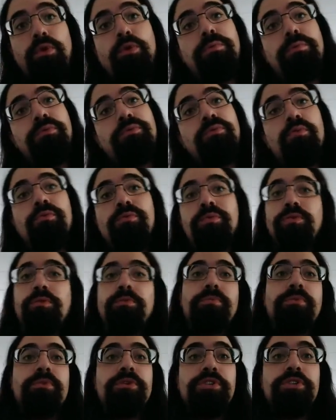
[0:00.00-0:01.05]
who perform
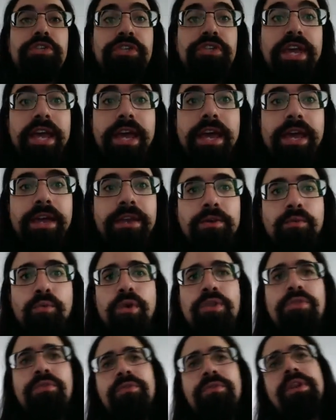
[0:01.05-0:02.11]
glute bridges and
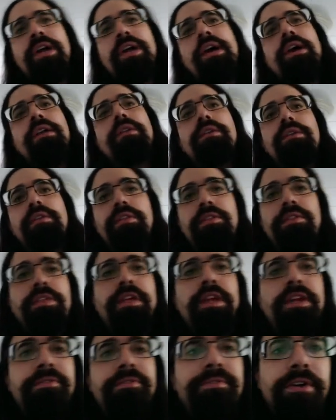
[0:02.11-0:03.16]
whether or not
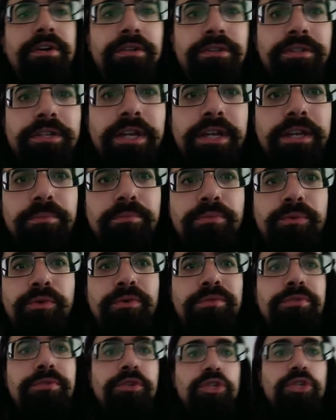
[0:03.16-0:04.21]
they felt it
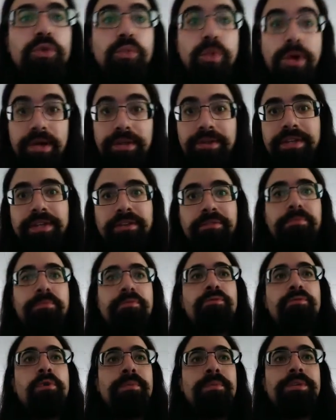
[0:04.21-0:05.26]
improved their squat and deadlift
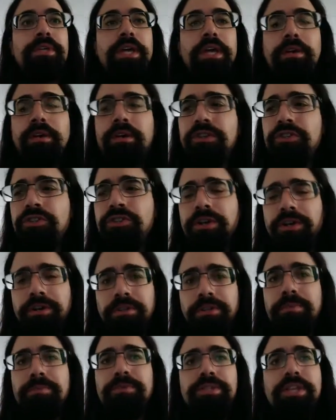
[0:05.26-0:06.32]
performance, and a good chunk
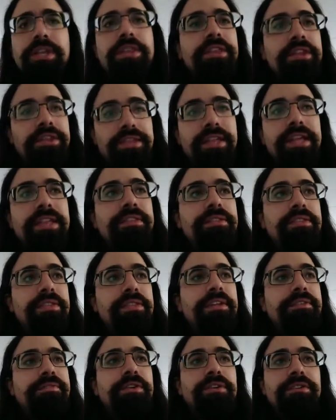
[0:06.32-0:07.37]
of them said that
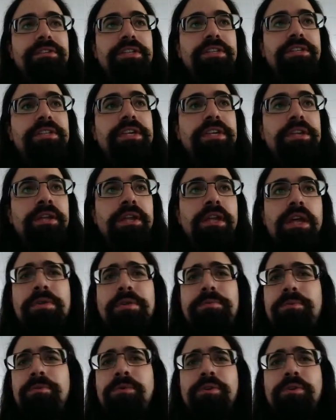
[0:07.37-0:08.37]
they felt it did. Maybe